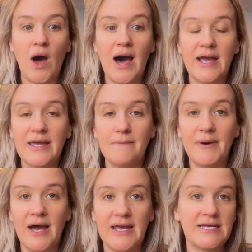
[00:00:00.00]
I am
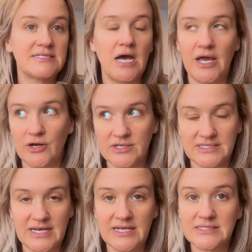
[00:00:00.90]
buying entire
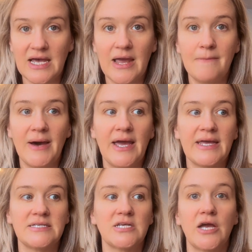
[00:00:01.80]
estates. I am
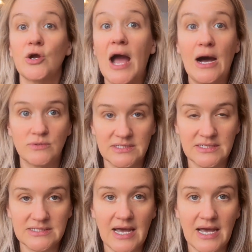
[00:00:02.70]
buying entire houses.